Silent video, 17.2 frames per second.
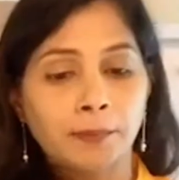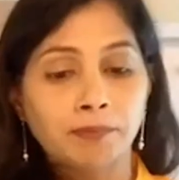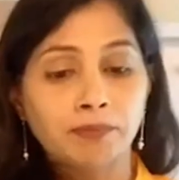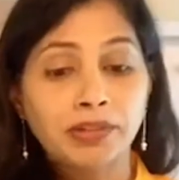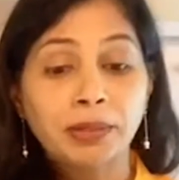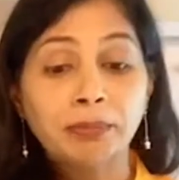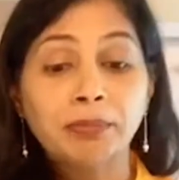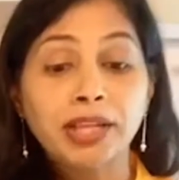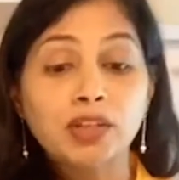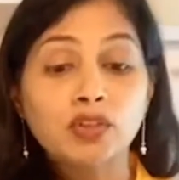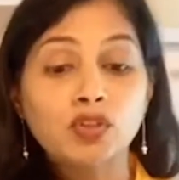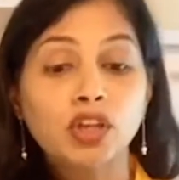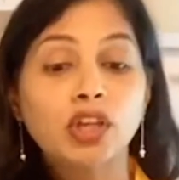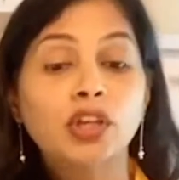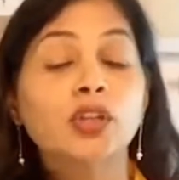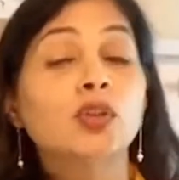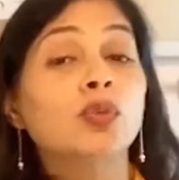make
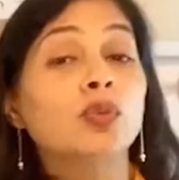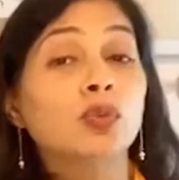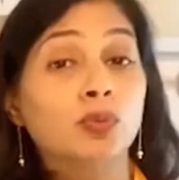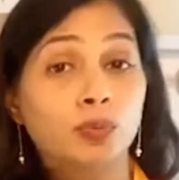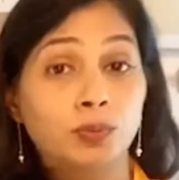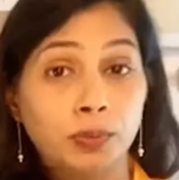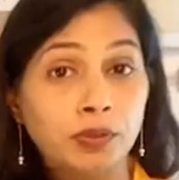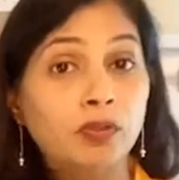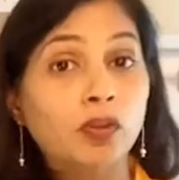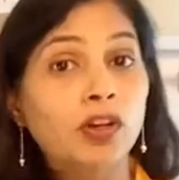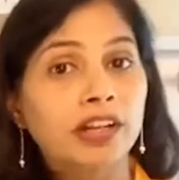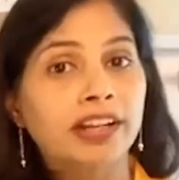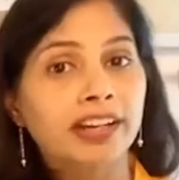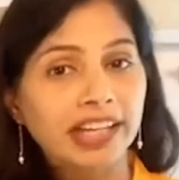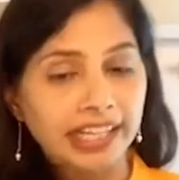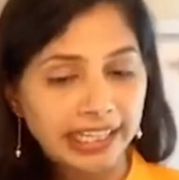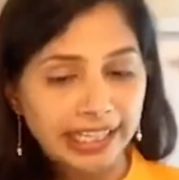sure you, before
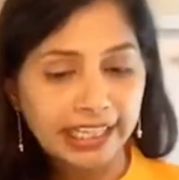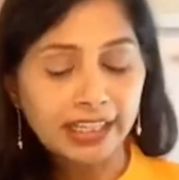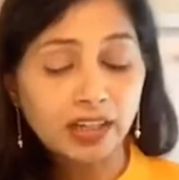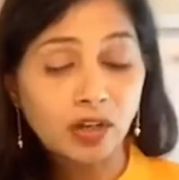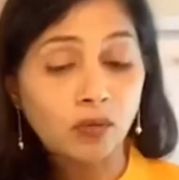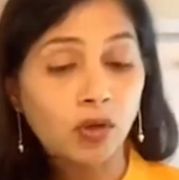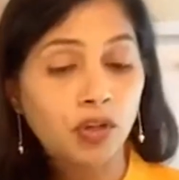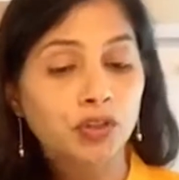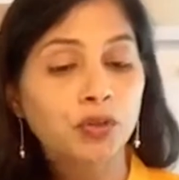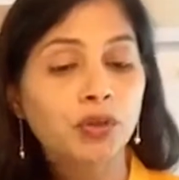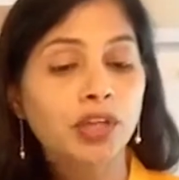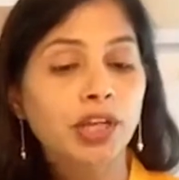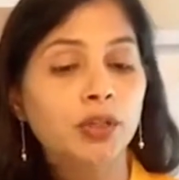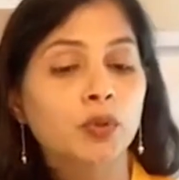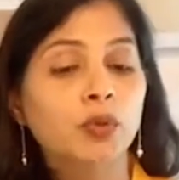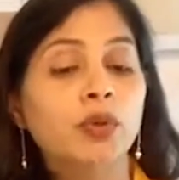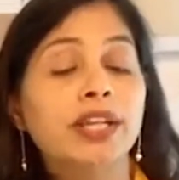grilling, what you
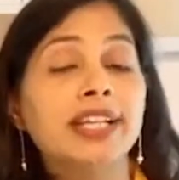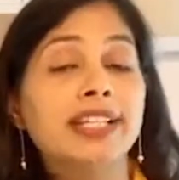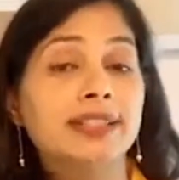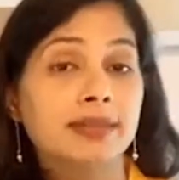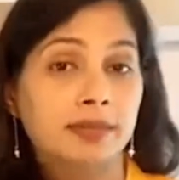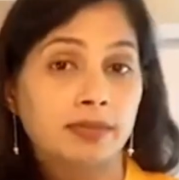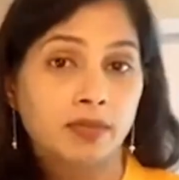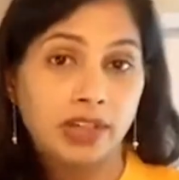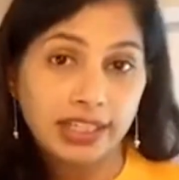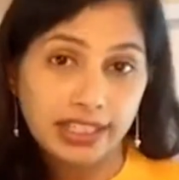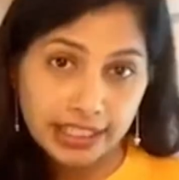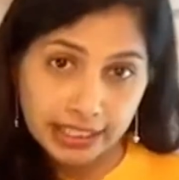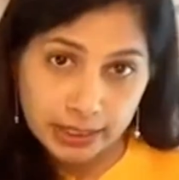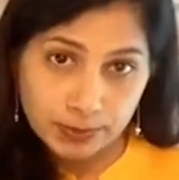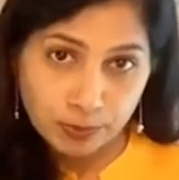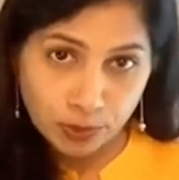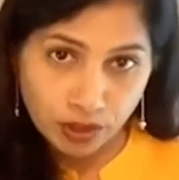can do is 1
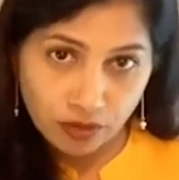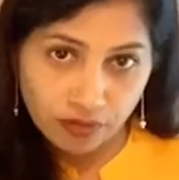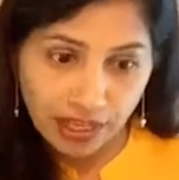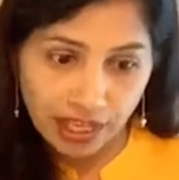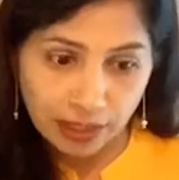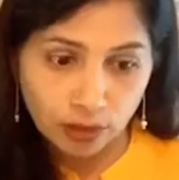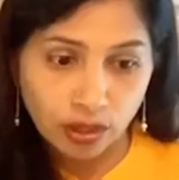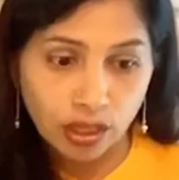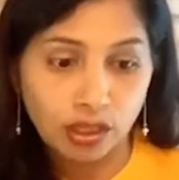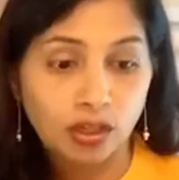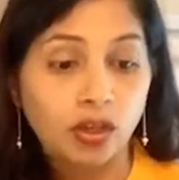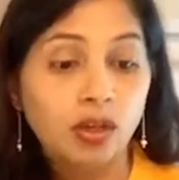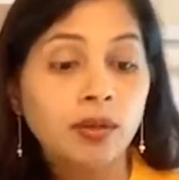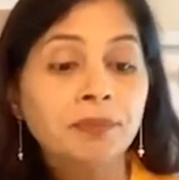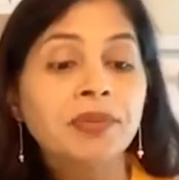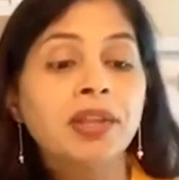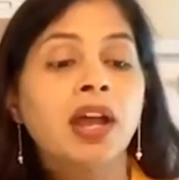teaspoon of
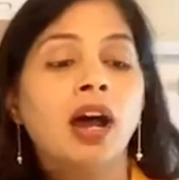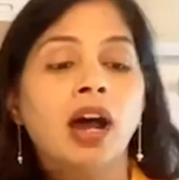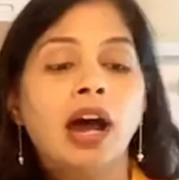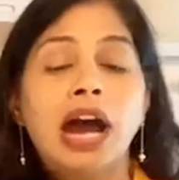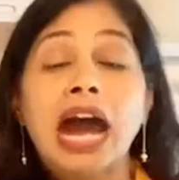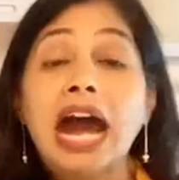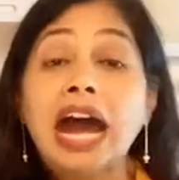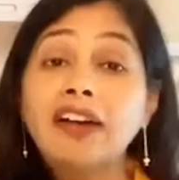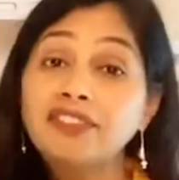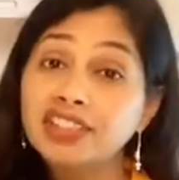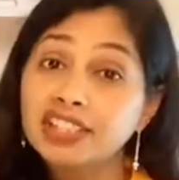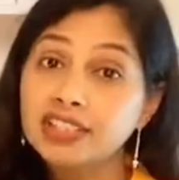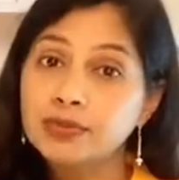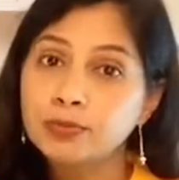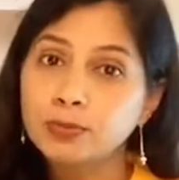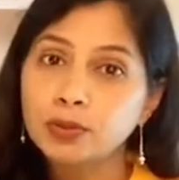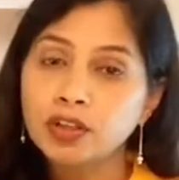oregano, a half
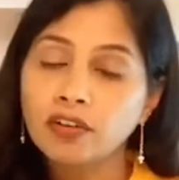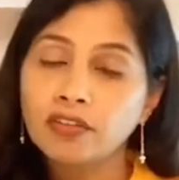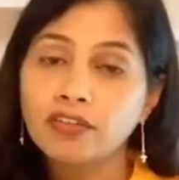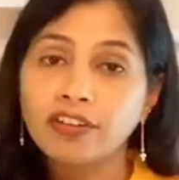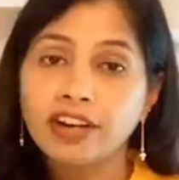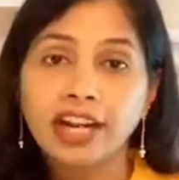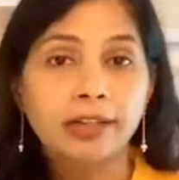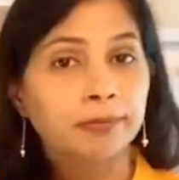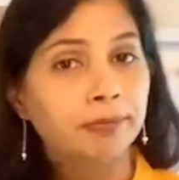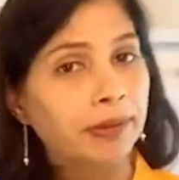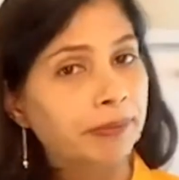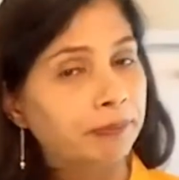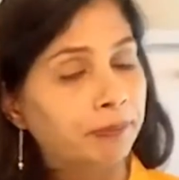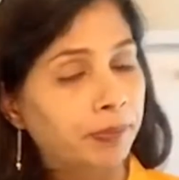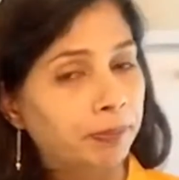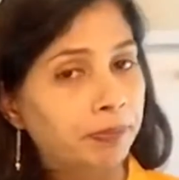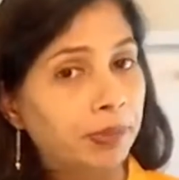teaspoon of red
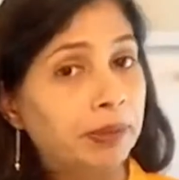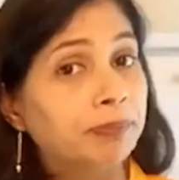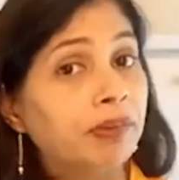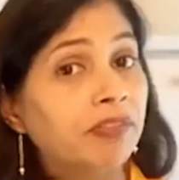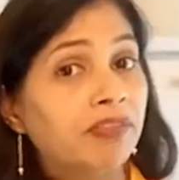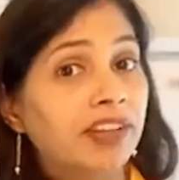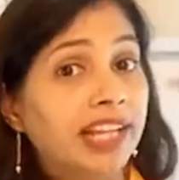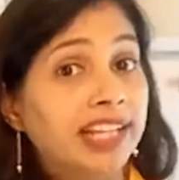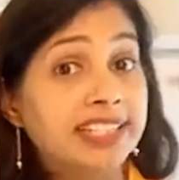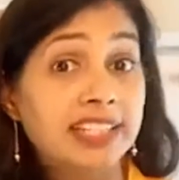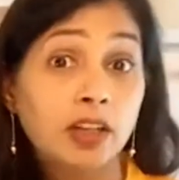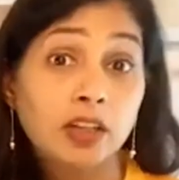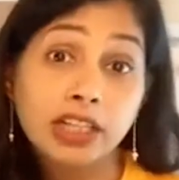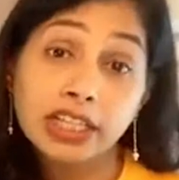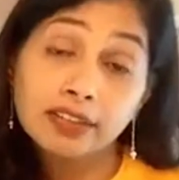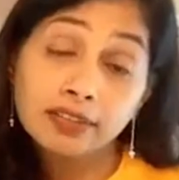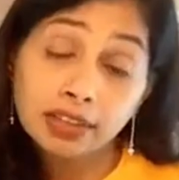pepper flakes,
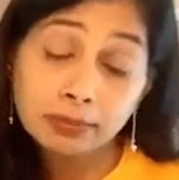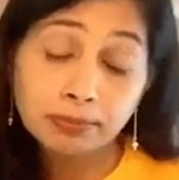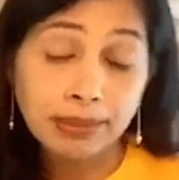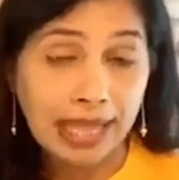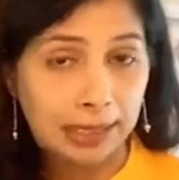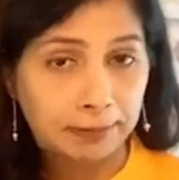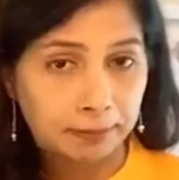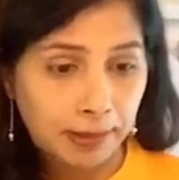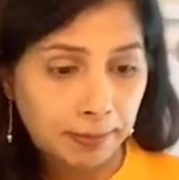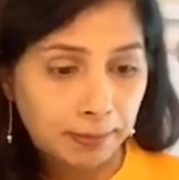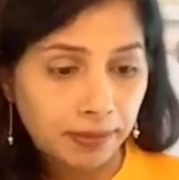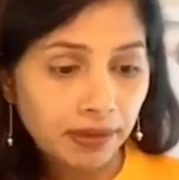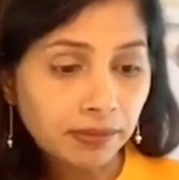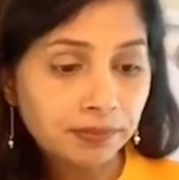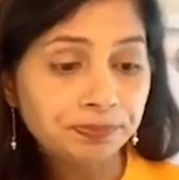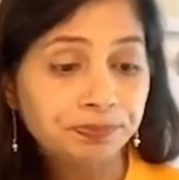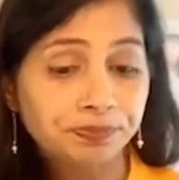or even black pepper.